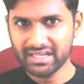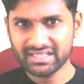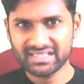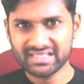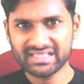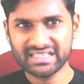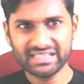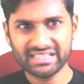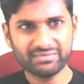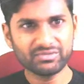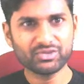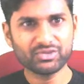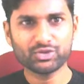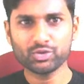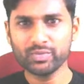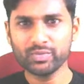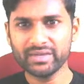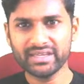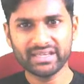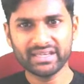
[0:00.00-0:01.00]
It seems
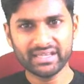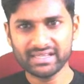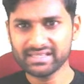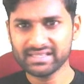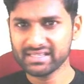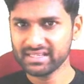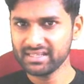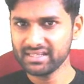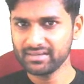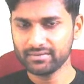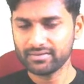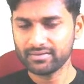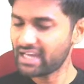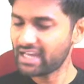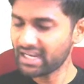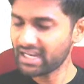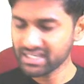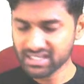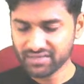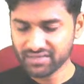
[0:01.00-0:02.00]
to be easy.
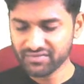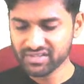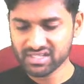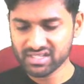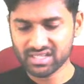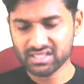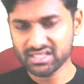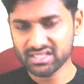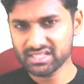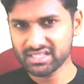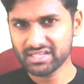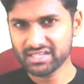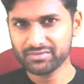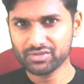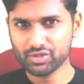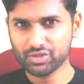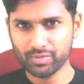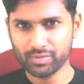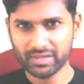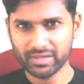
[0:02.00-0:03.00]
Data sufficiency
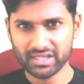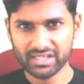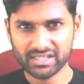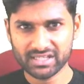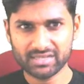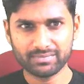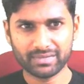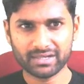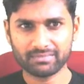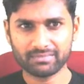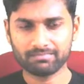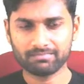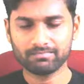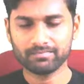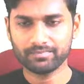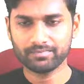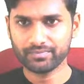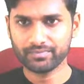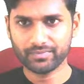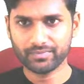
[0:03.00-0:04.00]
seems to be easy, but
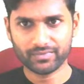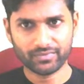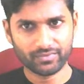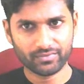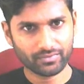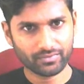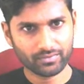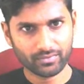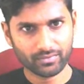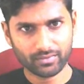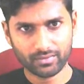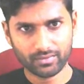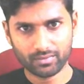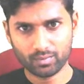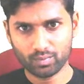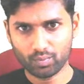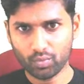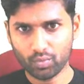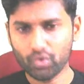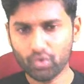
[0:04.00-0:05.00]

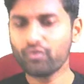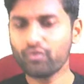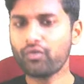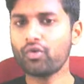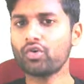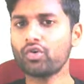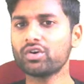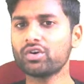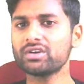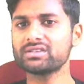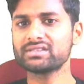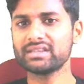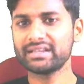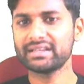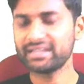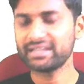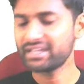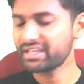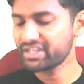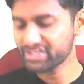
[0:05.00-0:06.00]
more focus
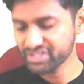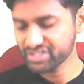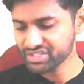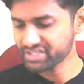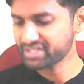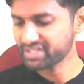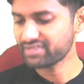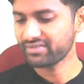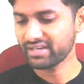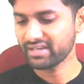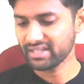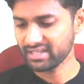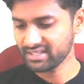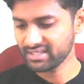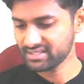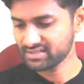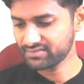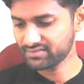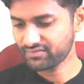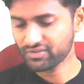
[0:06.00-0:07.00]
and dedication is required,
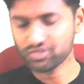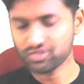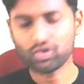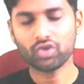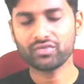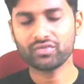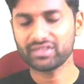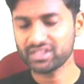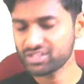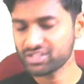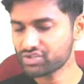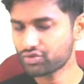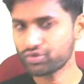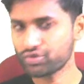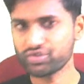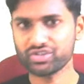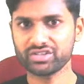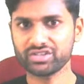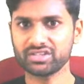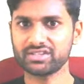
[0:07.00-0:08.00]
guys, for solving these
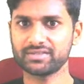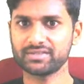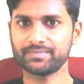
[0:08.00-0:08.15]
questions.